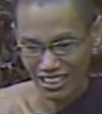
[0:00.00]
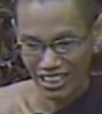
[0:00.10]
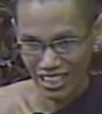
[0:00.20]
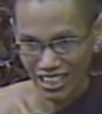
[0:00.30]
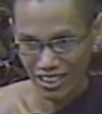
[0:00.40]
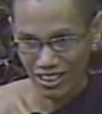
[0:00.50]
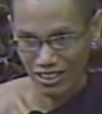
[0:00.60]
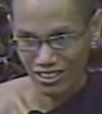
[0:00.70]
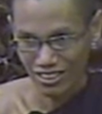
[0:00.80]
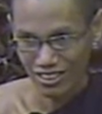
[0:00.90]
uh,
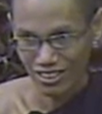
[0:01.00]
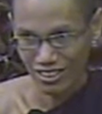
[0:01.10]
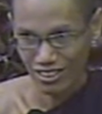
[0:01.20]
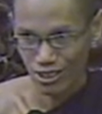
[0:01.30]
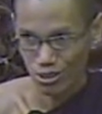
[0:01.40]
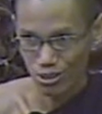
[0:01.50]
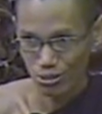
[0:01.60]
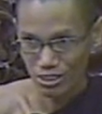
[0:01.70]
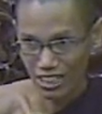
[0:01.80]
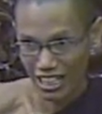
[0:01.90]
uh,
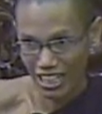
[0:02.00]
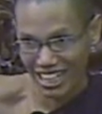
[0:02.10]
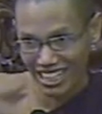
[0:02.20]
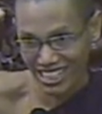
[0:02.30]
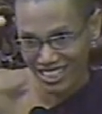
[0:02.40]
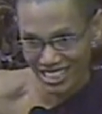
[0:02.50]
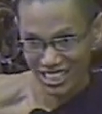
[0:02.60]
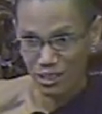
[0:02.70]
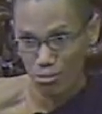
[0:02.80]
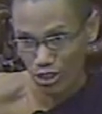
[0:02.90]
the highest
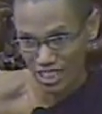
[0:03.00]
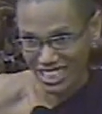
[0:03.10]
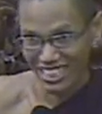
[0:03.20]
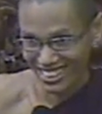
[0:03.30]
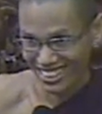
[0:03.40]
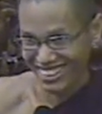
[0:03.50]
emotion.